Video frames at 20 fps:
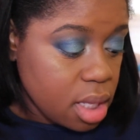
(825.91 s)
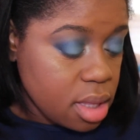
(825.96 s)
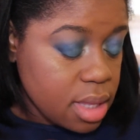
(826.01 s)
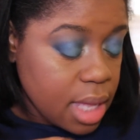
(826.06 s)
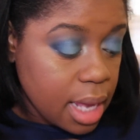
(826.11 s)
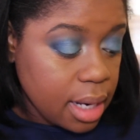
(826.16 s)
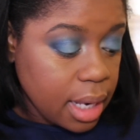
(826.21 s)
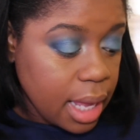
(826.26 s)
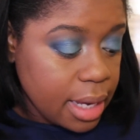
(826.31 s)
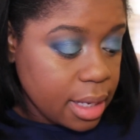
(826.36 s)

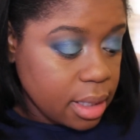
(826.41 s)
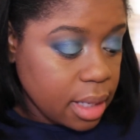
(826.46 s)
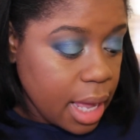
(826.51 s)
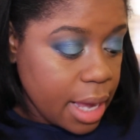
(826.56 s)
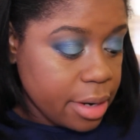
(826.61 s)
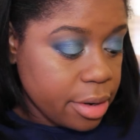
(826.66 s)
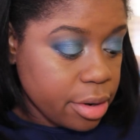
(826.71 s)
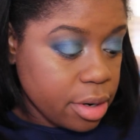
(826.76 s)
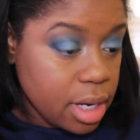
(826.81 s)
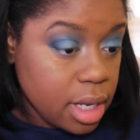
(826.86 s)
that like
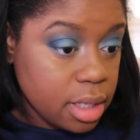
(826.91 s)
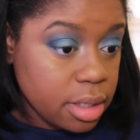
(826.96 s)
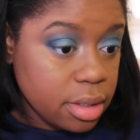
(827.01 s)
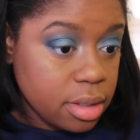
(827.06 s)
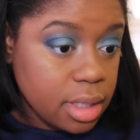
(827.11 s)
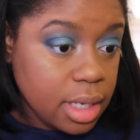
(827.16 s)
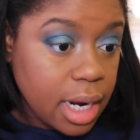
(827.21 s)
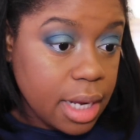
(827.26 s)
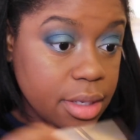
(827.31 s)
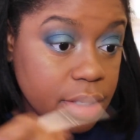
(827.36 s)
lighter color
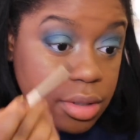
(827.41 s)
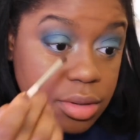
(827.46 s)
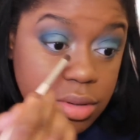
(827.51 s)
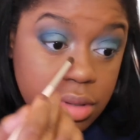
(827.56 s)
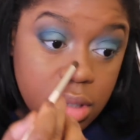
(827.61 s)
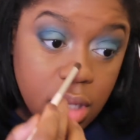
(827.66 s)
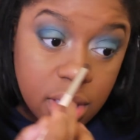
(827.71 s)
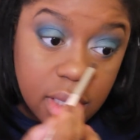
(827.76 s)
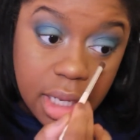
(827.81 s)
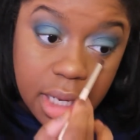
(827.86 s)
that I
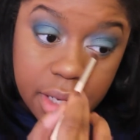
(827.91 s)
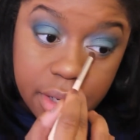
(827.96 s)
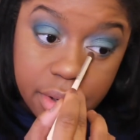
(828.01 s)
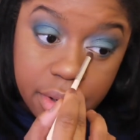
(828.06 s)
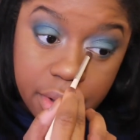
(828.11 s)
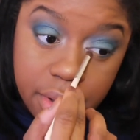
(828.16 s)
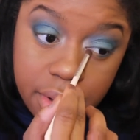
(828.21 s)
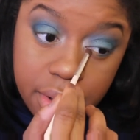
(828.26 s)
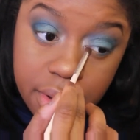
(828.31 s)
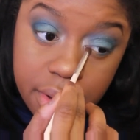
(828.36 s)
used on the
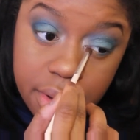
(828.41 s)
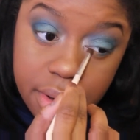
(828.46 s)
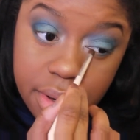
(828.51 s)
inner